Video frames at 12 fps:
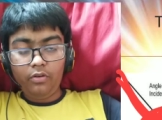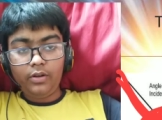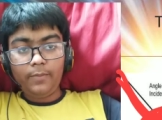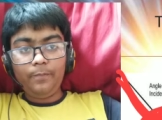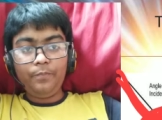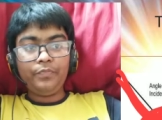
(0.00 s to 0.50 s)

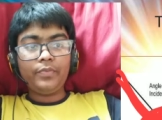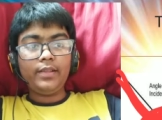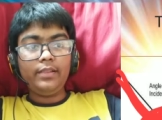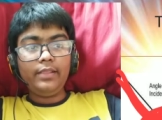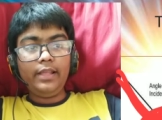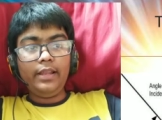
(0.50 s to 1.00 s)
Then
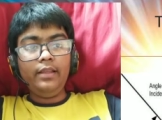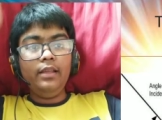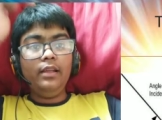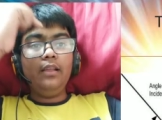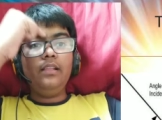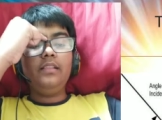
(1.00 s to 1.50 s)
the
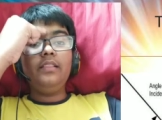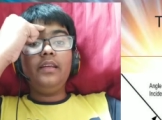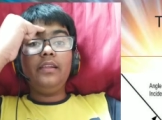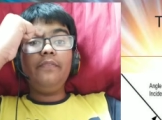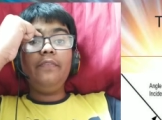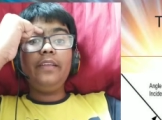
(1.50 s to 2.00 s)
reflection
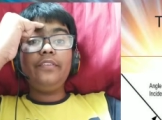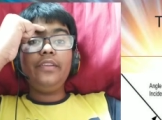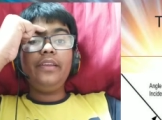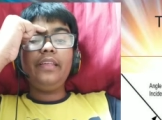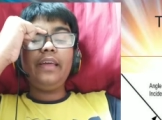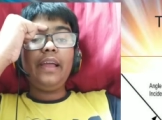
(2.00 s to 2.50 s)
angle,
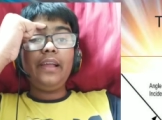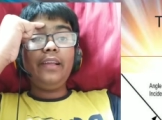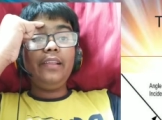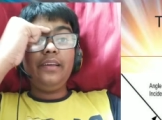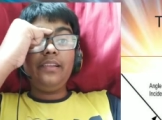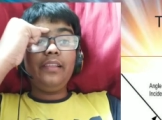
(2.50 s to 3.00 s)
the
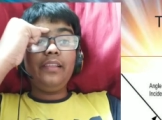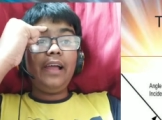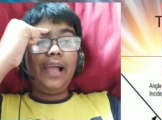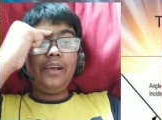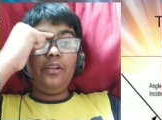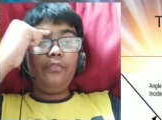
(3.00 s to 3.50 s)
angle of
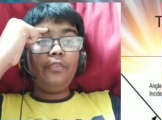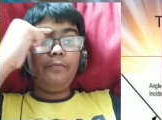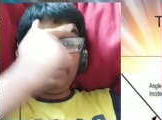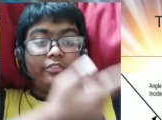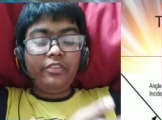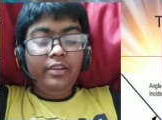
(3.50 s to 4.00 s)
reflection is
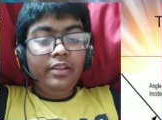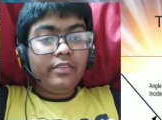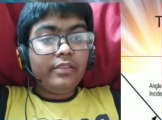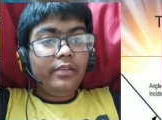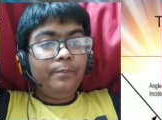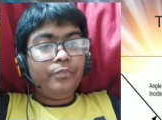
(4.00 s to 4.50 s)
the
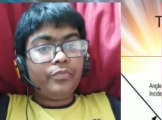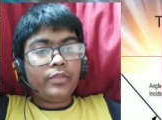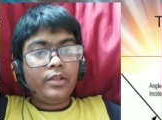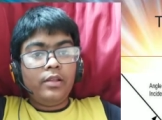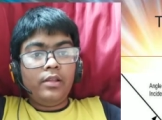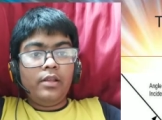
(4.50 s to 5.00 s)

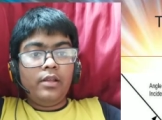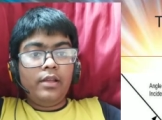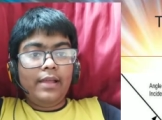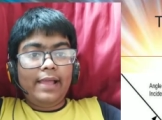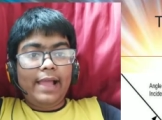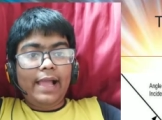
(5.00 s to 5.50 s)
angle
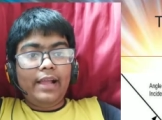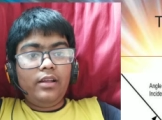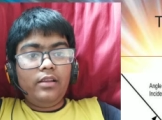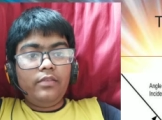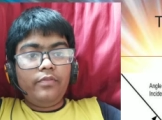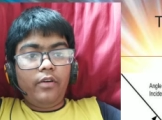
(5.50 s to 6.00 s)
formed
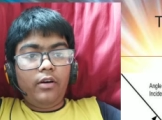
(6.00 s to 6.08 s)
in